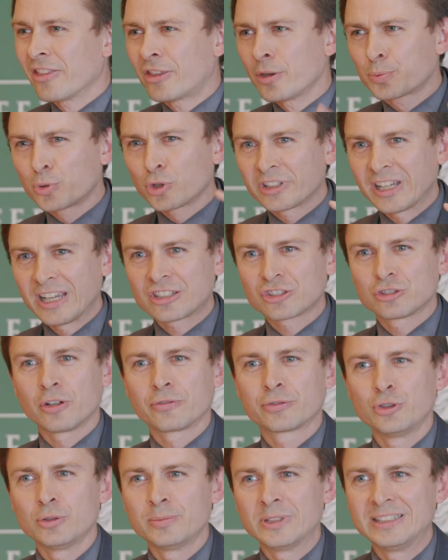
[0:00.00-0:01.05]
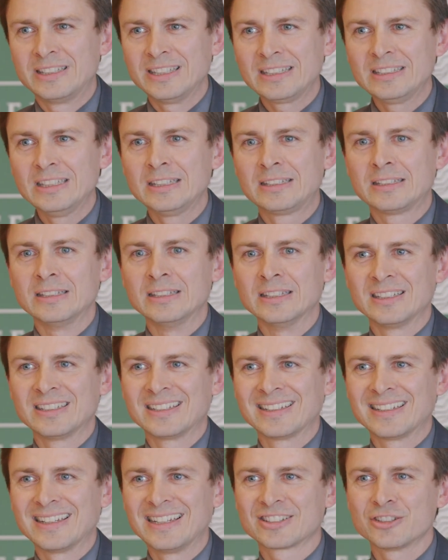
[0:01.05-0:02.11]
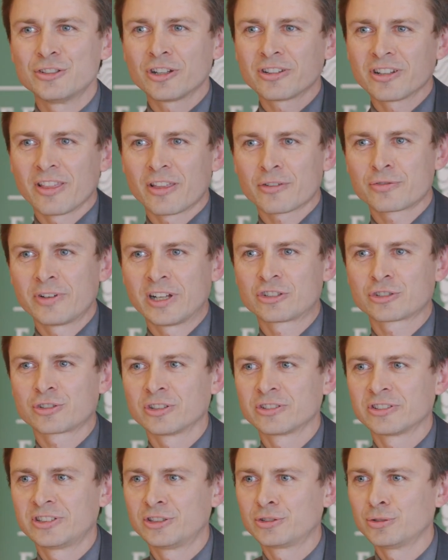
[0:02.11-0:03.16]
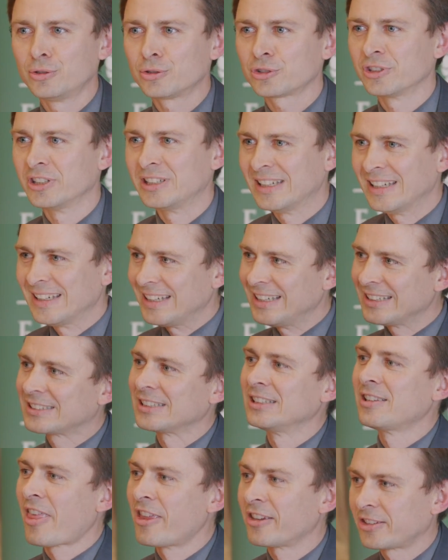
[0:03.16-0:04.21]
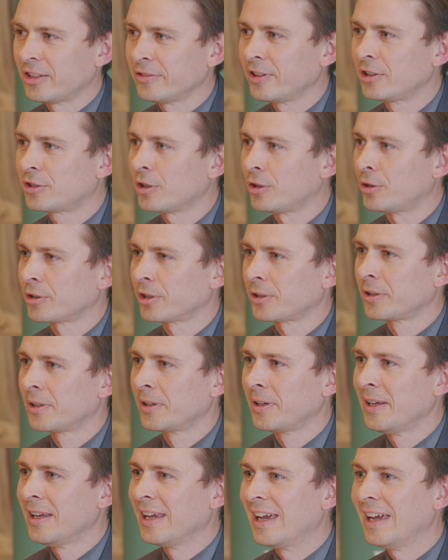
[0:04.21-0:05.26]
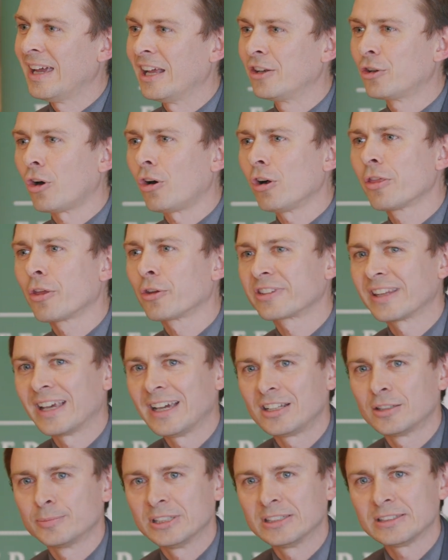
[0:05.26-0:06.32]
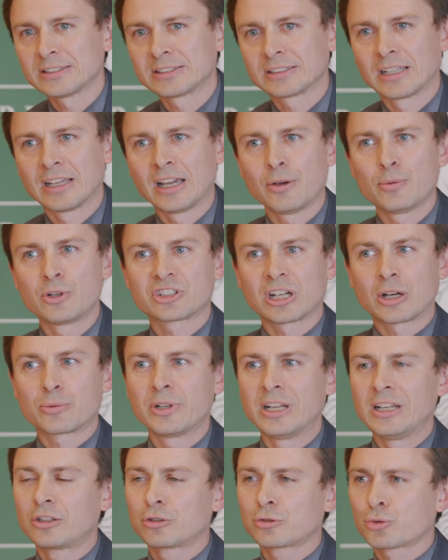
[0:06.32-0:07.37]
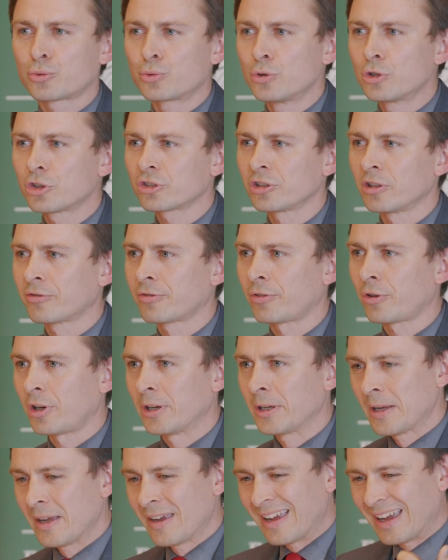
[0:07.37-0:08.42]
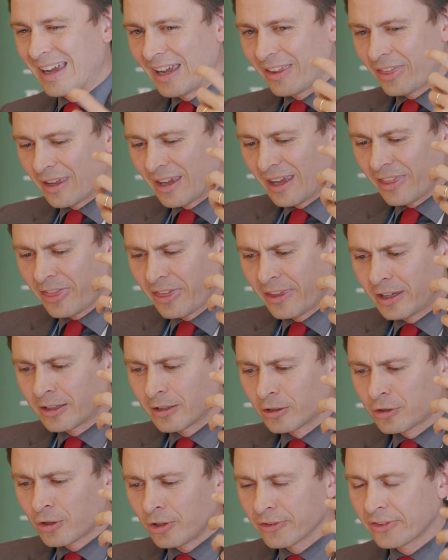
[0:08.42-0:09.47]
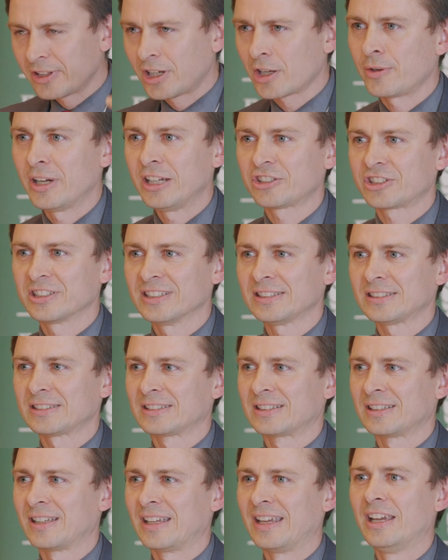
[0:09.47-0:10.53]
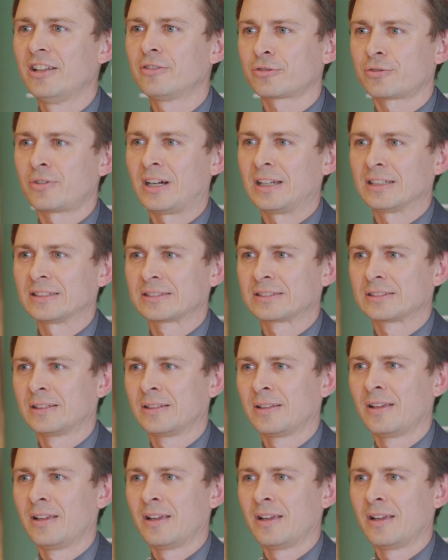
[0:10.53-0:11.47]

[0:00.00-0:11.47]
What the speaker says: The protection of human dignity is not in the French Constitution, it's in the Civil Code. And all those elements, which are really crucial for ethical considerations in France,